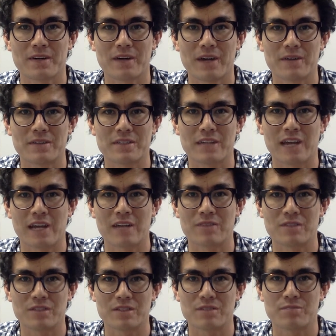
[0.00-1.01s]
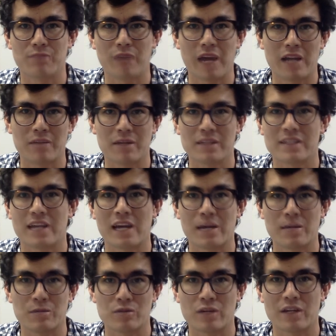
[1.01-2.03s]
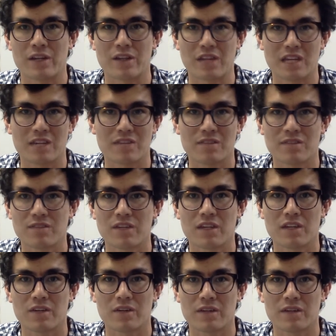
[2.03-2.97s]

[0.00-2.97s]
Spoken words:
I was kind of just biding my time trying to think of a video,